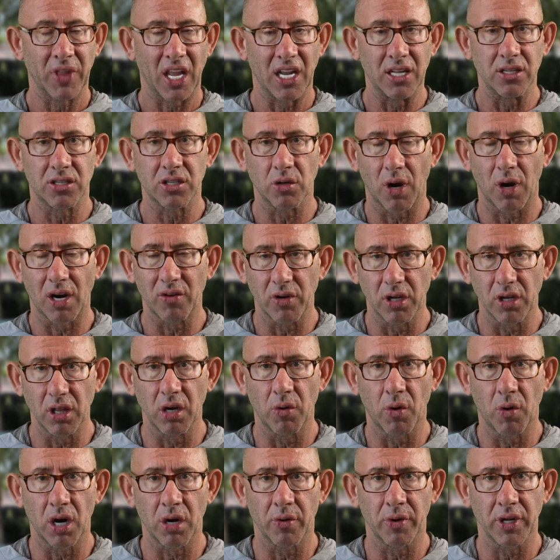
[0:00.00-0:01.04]
And so I really
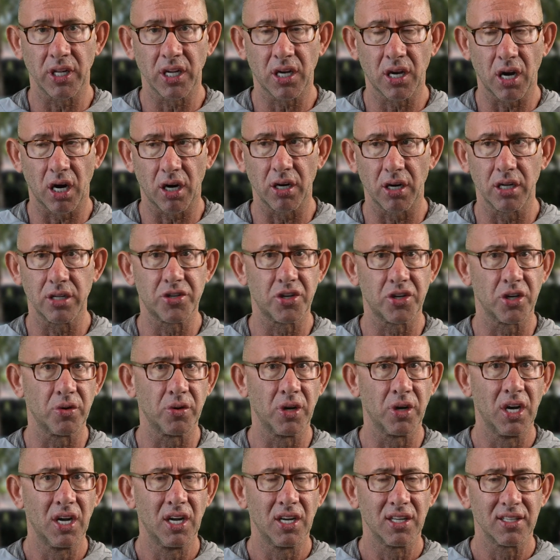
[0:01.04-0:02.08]
want to encourage
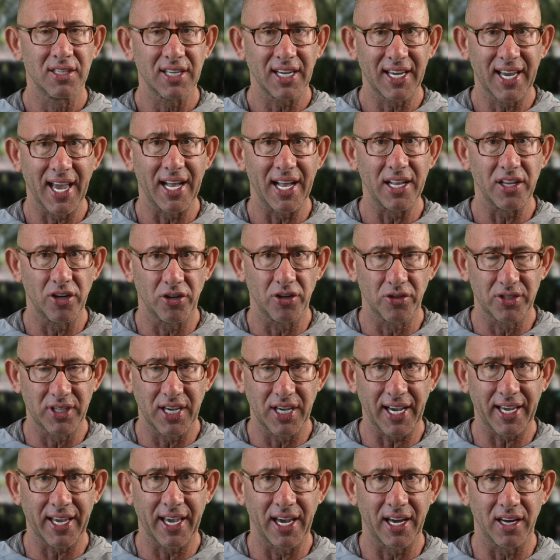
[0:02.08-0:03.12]
you to get your
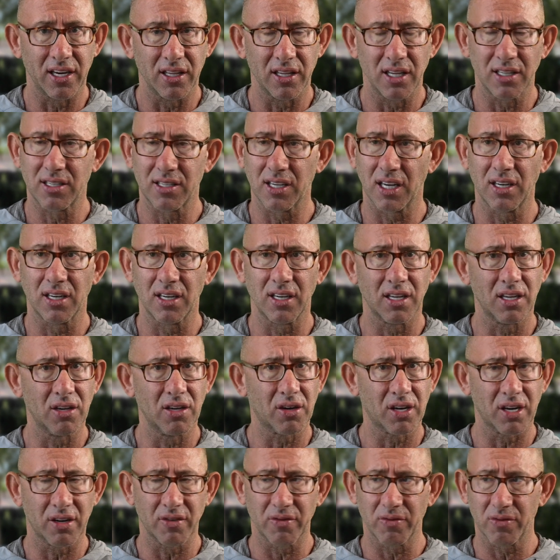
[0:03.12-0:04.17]
ticket. It's in, you
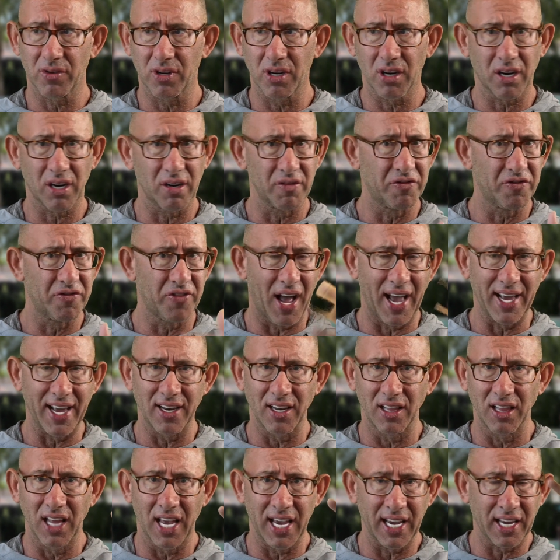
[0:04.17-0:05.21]
can find
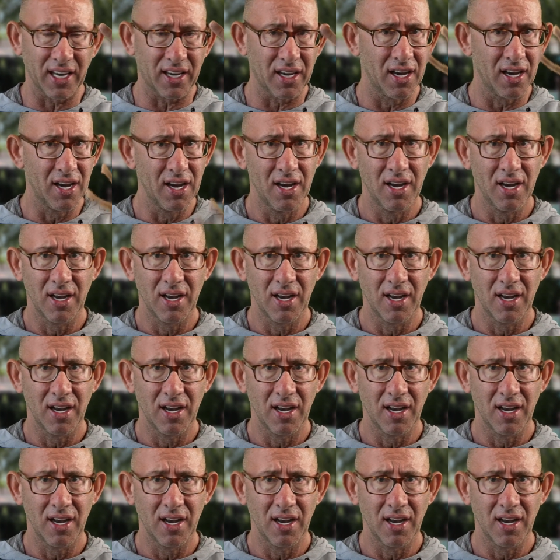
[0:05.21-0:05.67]
the link.